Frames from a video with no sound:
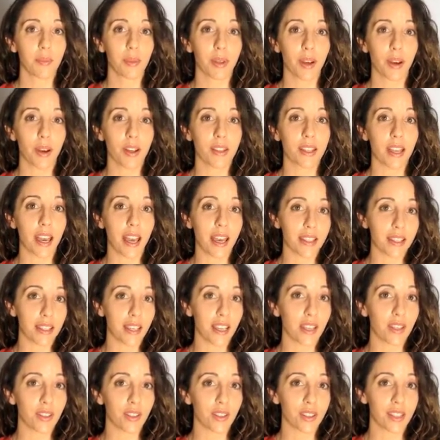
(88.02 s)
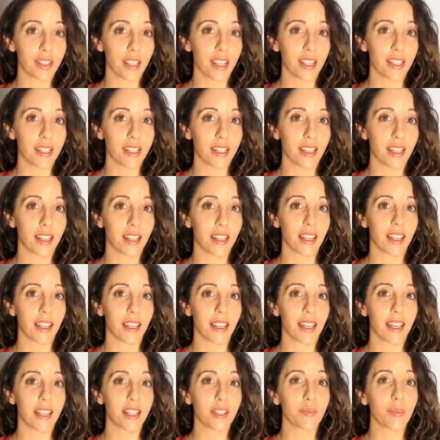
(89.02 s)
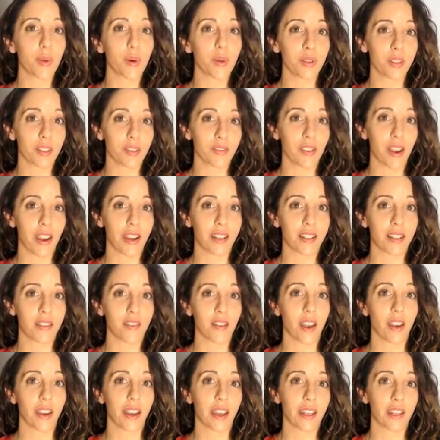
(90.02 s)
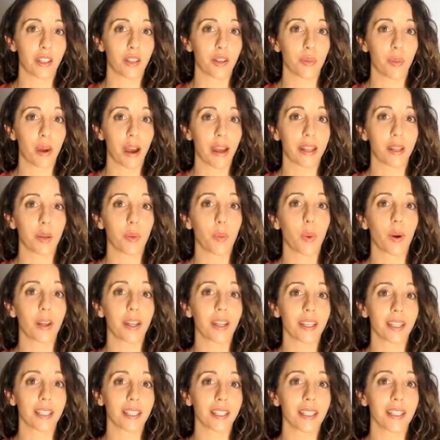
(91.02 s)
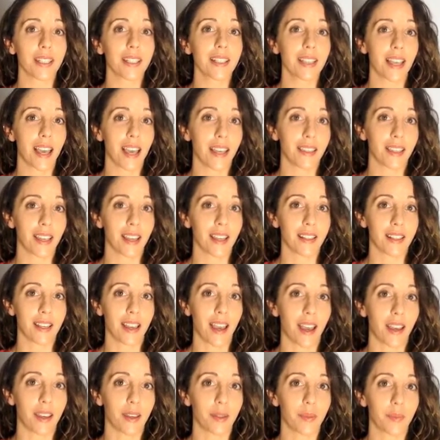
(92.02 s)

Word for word: because as I understand it, it's most effective at getting your body what it needs at that time.